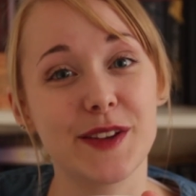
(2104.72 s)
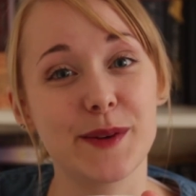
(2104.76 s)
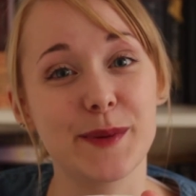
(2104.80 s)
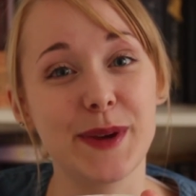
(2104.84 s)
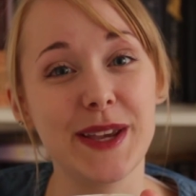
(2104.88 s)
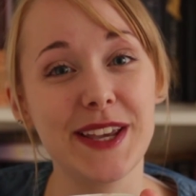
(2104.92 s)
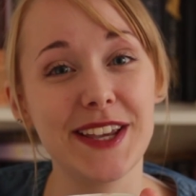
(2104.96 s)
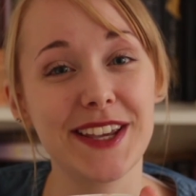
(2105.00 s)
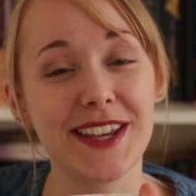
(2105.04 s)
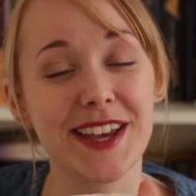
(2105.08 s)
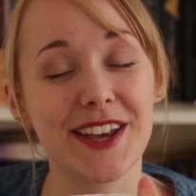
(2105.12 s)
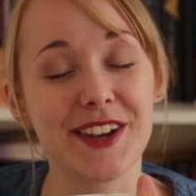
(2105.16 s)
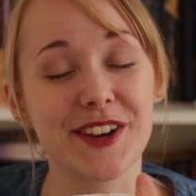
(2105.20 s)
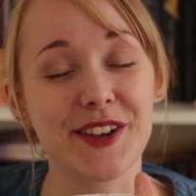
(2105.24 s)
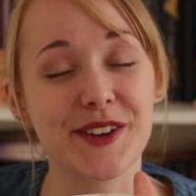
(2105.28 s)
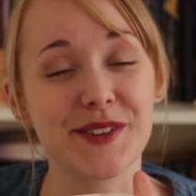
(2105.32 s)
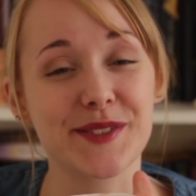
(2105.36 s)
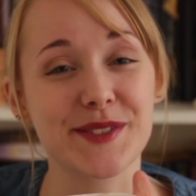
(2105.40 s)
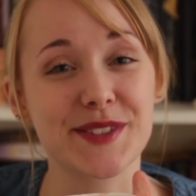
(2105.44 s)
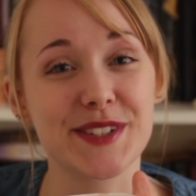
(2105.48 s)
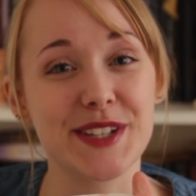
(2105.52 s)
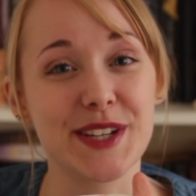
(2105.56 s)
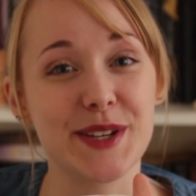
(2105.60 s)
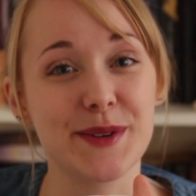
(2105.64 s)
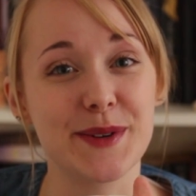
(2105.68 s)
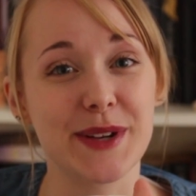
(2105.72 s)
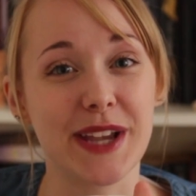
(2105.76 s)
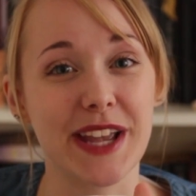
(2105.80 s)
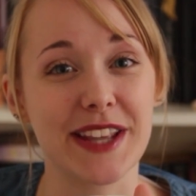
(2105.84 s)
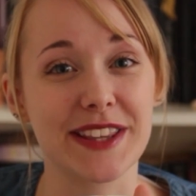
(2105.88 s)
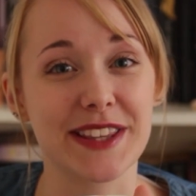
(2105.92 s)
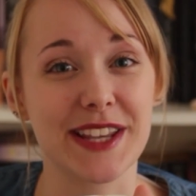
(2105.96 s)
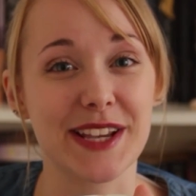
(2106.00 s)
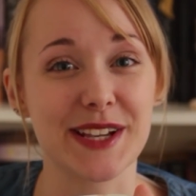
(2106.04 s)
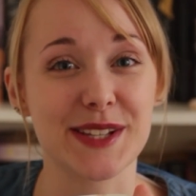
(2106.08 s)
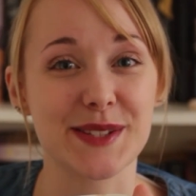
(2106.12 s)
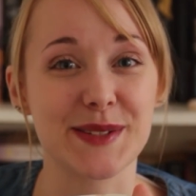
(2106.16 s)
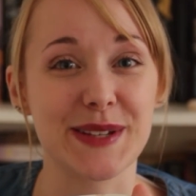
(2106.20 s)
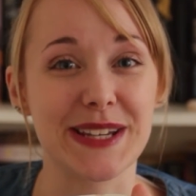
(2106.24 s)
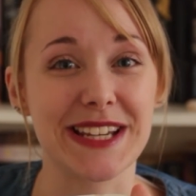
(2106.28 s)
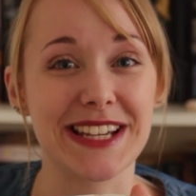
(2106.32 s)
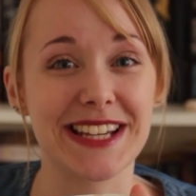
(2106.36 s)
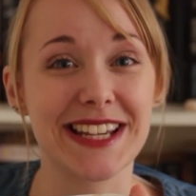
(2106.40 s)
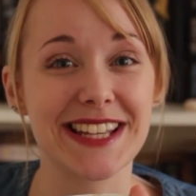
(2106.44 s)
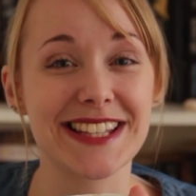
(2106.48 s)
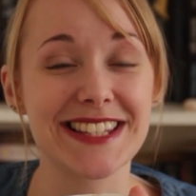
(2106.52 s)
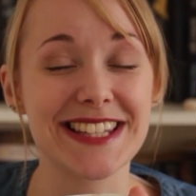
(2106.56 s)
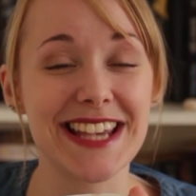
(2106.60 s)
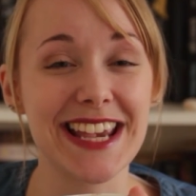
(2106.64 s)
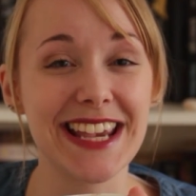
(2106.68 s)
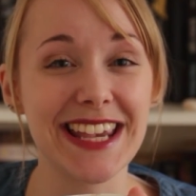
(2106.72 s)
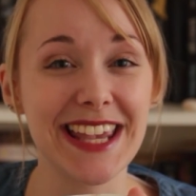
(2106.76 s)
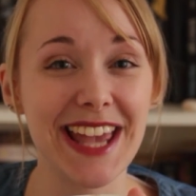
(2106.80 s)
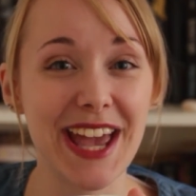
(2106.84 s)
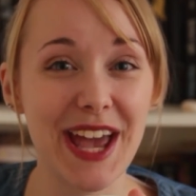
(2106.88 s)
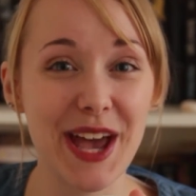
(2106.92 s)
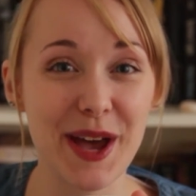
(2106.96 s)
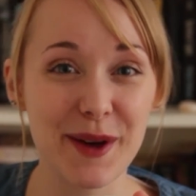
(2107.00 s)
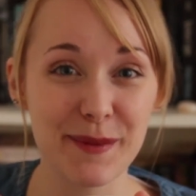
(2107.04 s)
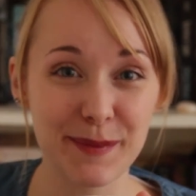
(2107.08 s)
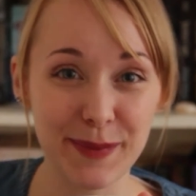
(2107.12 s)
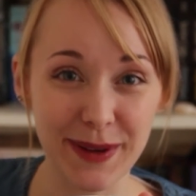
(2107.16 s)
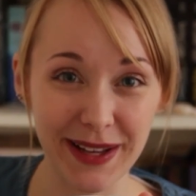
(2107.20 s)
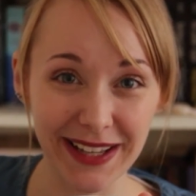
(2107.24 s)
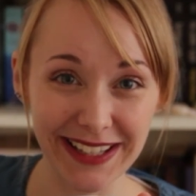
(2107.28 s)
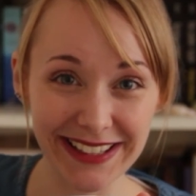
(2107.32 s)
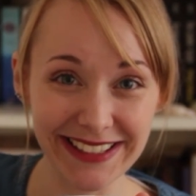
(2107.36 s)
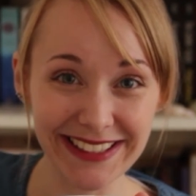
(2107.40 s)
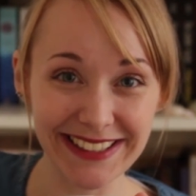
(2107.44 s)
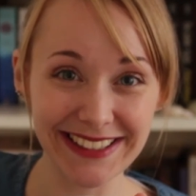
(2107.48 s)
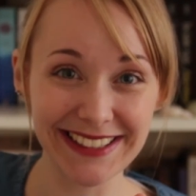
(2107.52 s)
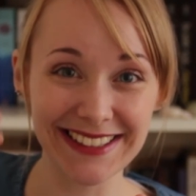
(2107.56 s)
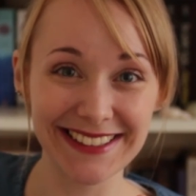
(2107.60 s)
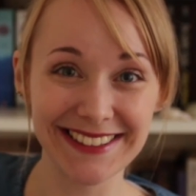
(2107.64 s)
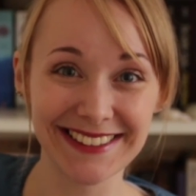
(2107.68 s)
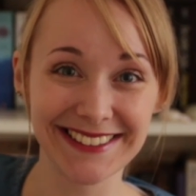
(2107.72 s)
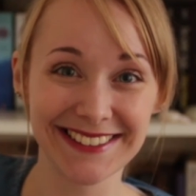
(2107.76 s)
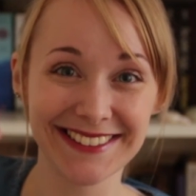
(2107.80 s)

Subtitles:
week, and I'll see you again next week. Take care, bye.